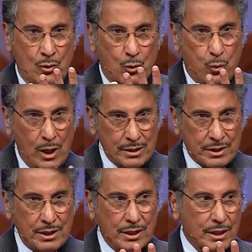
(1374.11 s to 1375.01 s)
what
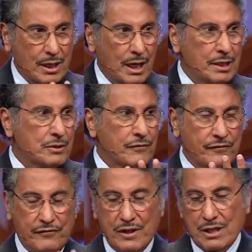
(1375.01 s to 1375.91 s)
kind of
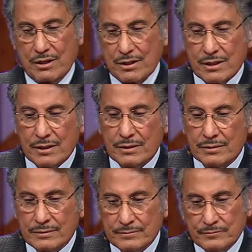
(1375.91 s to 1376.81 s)
fear
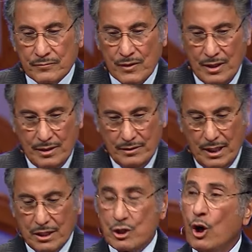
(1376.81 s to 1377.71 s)
that
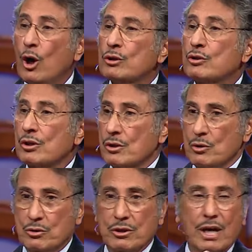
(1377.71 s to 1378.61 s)
is haunting you
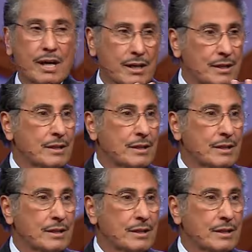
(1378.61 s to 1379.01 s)
today?